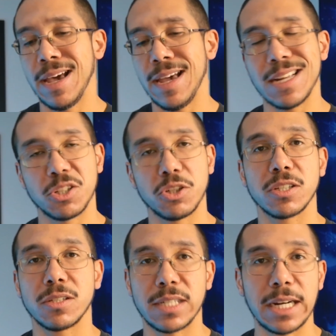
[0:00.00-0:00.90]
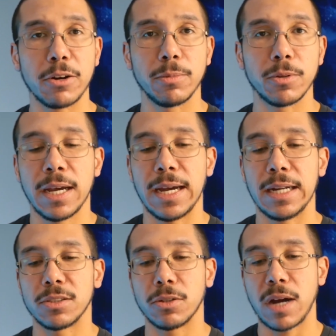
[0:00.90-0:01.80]
It's just terrible. And
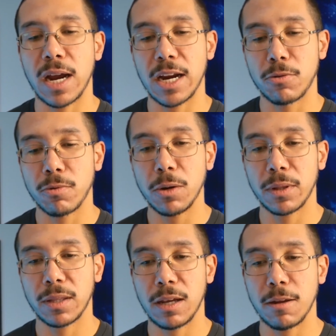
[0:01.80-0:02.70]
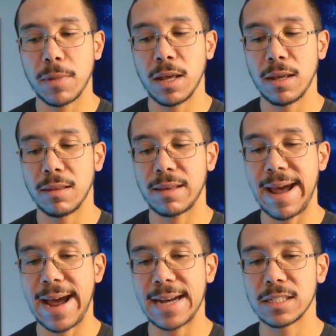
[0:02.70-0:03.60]
so I agree with him
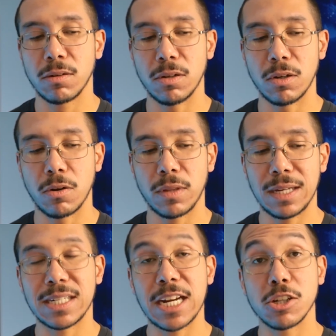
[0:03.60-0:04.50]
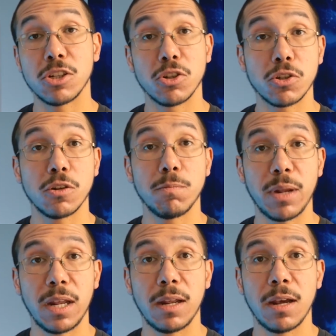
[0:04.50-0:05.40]
that, the attention should
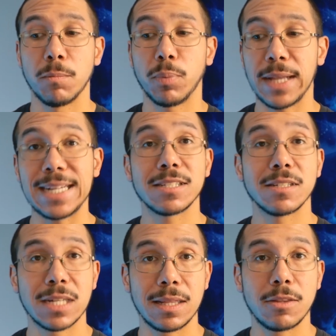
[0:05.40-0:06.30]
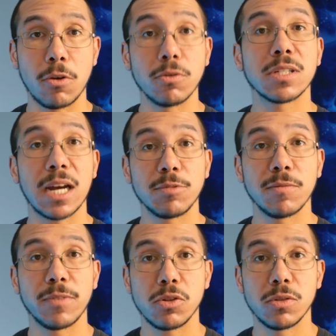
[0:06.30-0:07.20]
be placed to those types
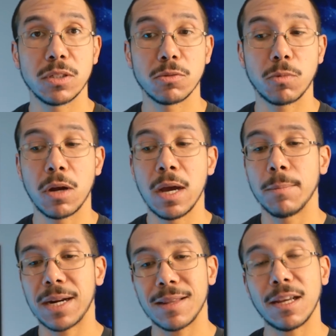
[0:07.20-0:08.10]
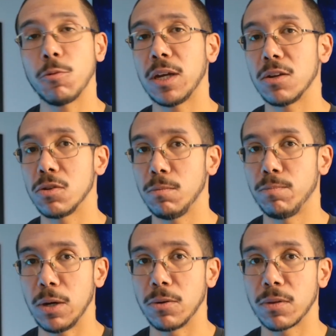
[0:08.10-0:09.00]
of issues as well. But I think we can do
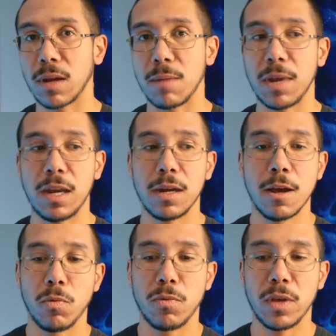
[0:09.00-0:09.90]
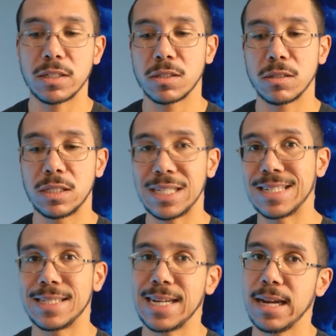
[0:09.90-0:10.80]
both. I mean, this
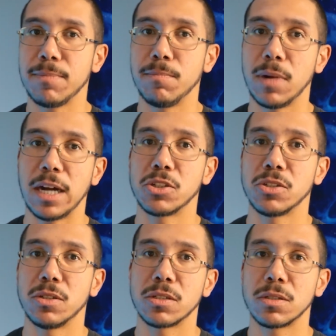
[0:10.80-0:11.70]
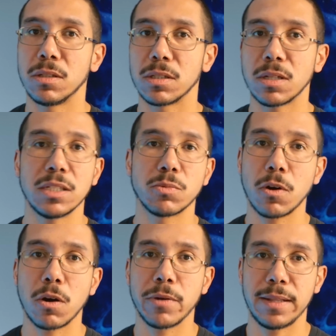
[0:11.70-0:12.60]
didn't take much. The studies were
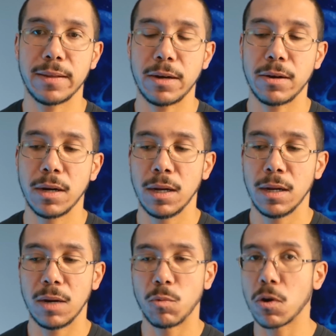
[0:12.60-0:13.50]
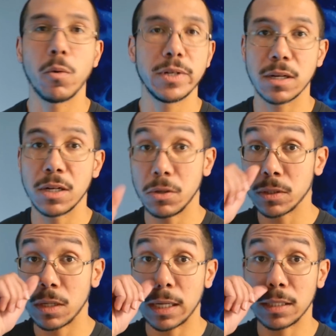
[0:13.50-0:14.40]
already there, and we're always going to do
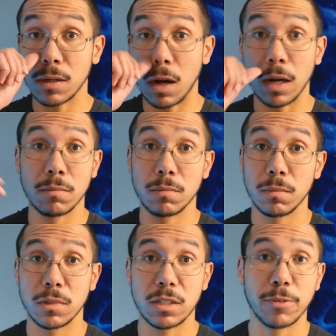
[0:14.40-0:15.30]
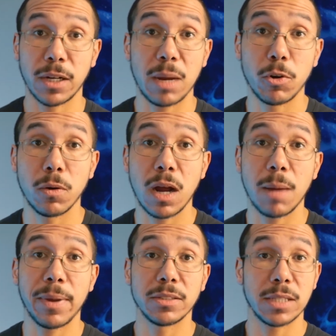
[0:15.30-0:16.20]
studies on different chemical
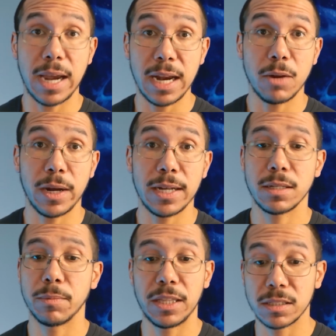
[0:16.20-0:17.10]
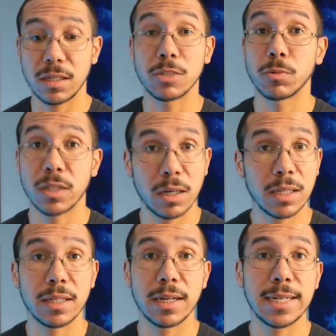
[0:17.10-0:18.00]
compounds anyways. I mean, these studies were done
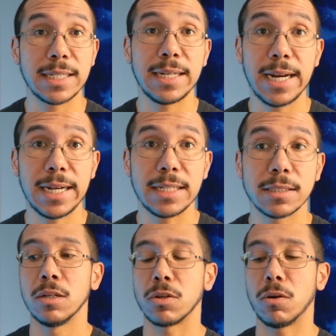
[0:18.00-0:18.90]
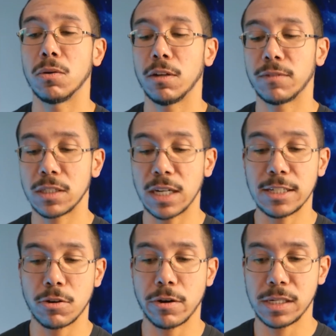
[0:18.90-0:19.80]
in the 1980s. So if the
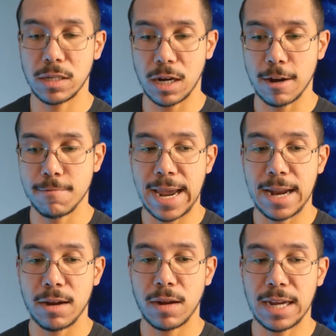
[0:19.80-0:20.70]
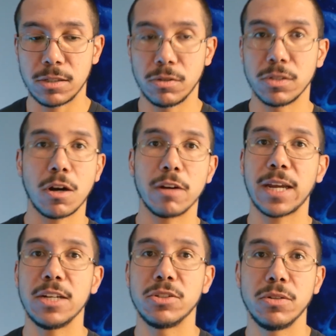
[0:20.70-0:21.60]
studies are already done, and as soon as
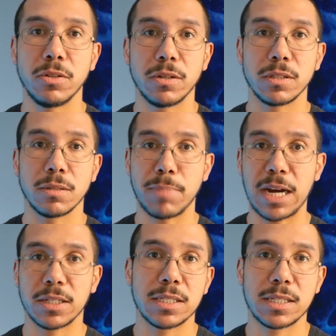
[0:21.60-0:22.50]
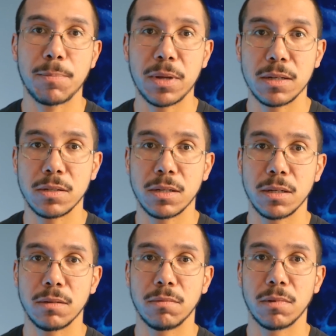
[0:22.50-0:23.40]
RFK Jr. is about to step
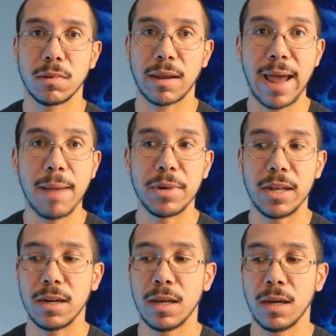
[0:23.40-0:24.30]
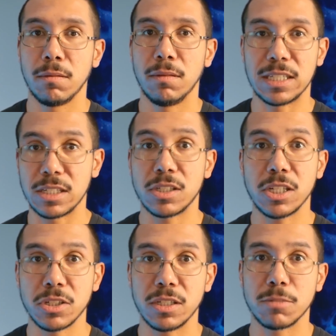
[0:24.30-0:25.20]
into the cabinet, this
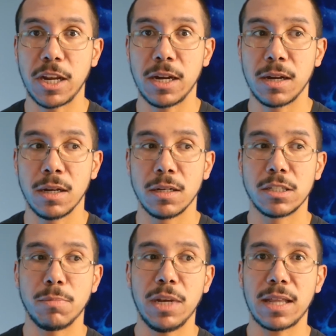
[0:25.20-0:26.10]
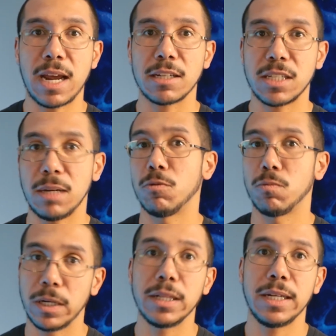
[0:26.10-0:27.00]
decision is made. To me, that seemed
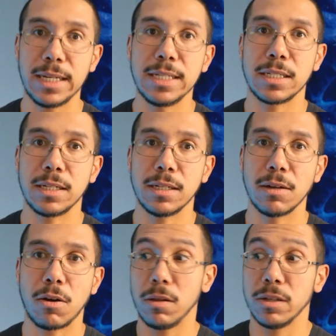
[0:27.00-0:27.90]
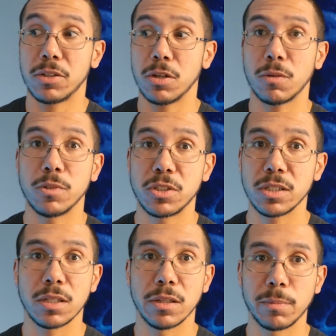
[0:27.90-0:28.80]
really easy. All it took was
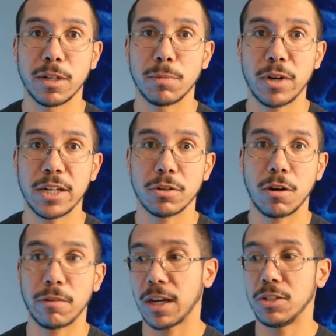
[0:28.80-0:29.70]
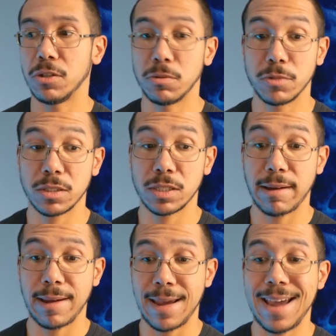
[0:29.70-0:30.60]
just a little bit of pressure. RFK Jr. was just
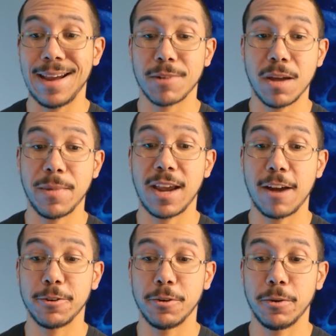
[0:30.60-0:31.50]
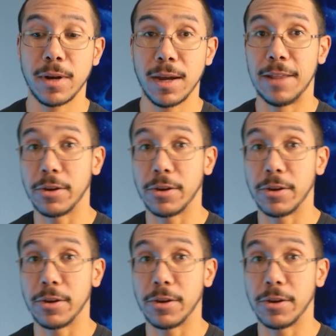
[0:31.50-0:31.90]
like, hey, I'm coming after you. And